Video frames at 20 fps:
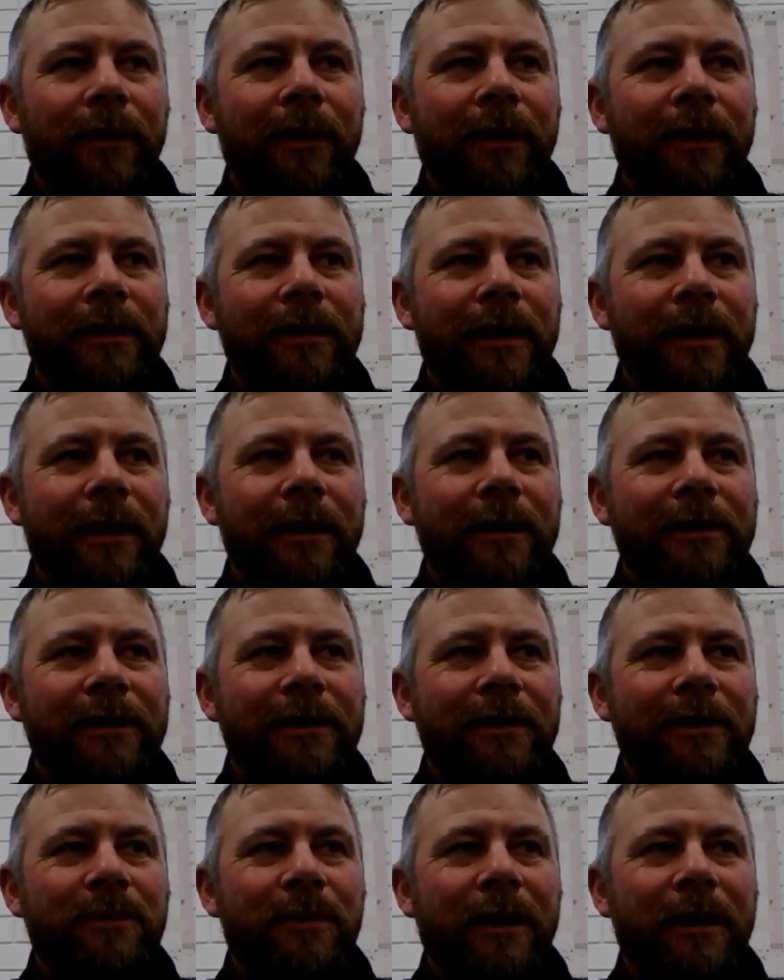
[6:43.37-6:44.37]

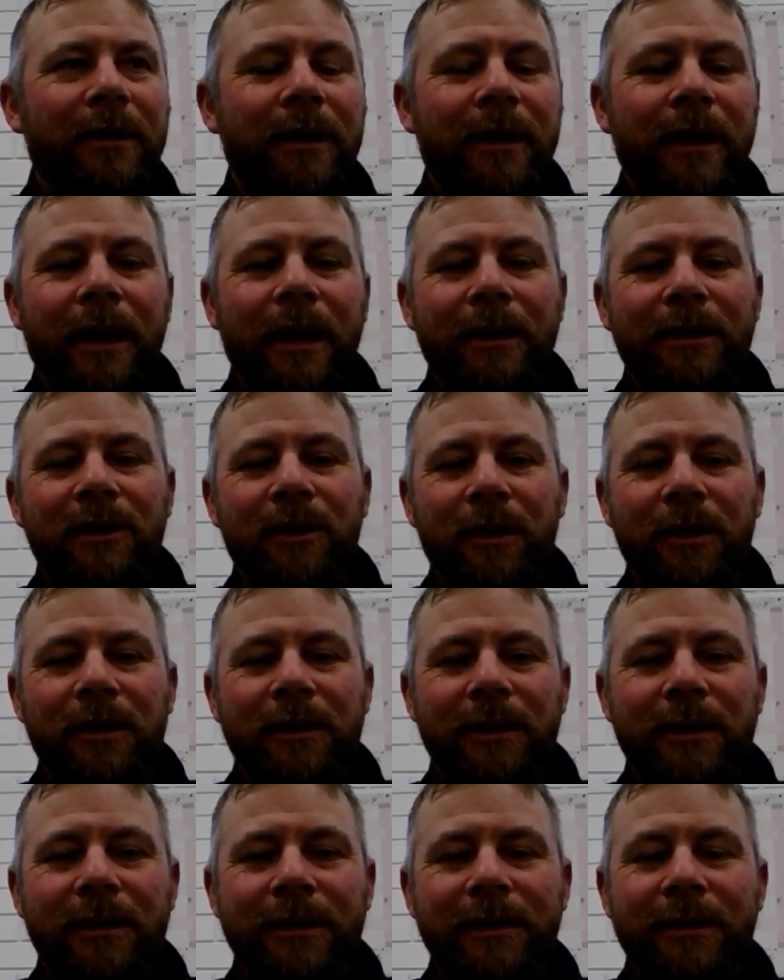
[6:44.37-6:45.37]
It's just one of the hardest
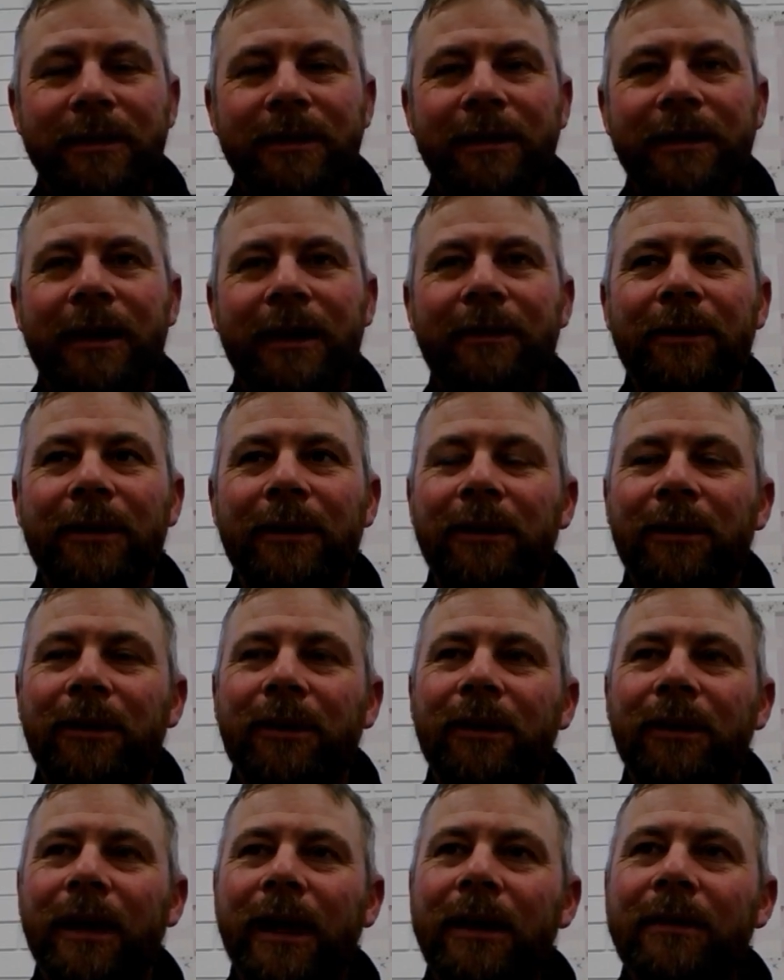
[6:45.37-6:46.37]
questions,
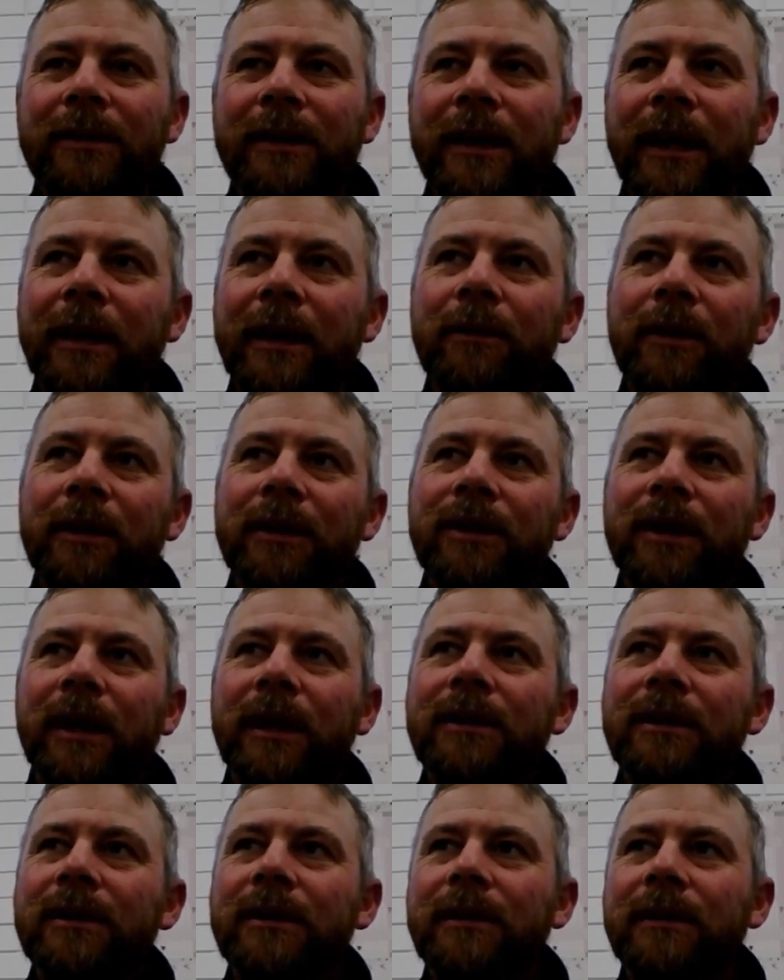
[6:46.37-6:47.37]
I'll have, is how do I
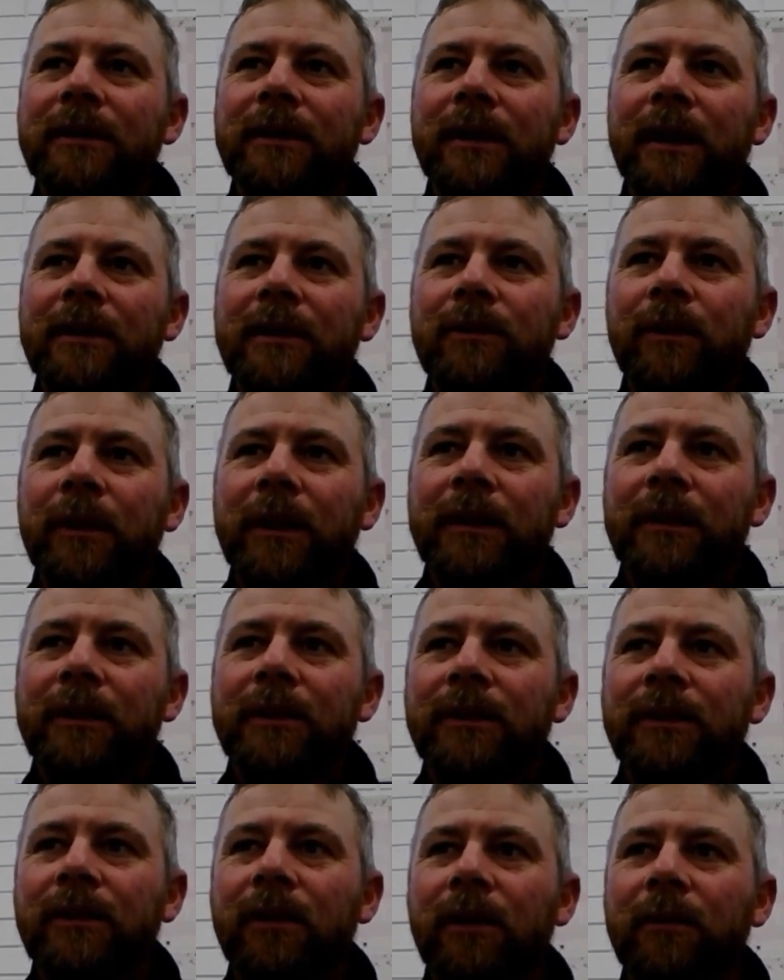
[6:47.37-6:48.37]
judge when to
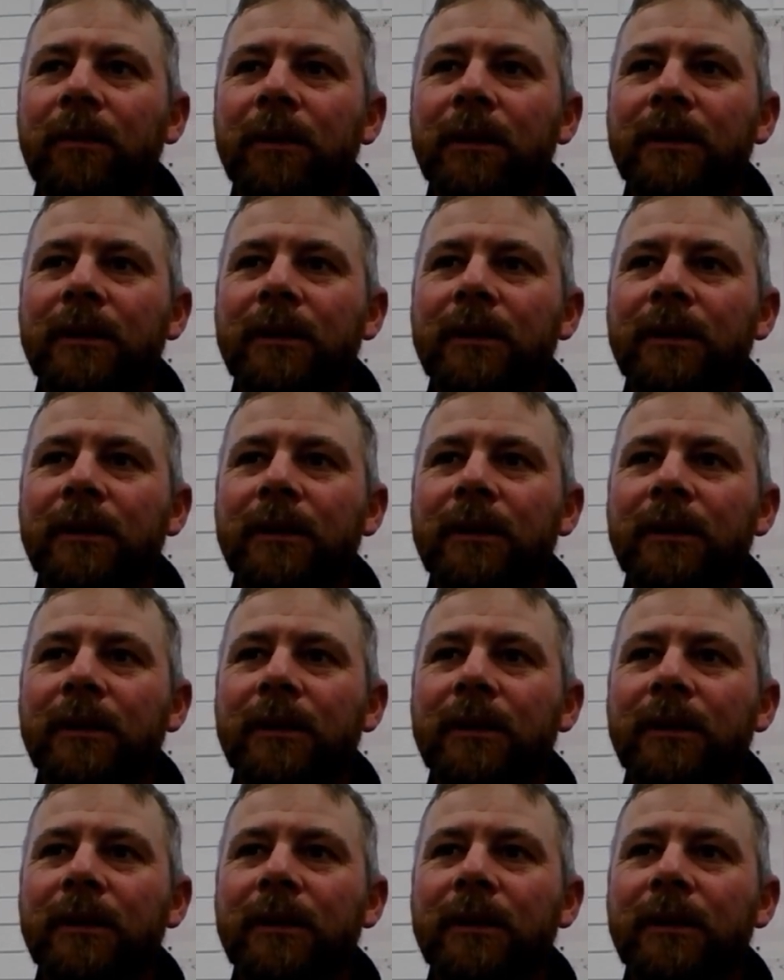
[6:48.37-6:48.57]
stop?